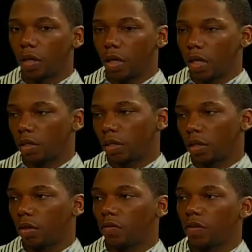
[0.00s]
it's just to
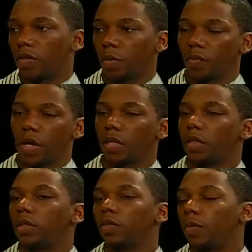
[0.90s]
look for inspiration
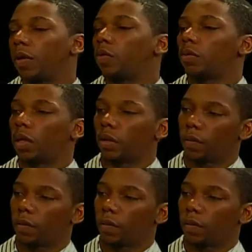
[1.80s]
to do my own thing.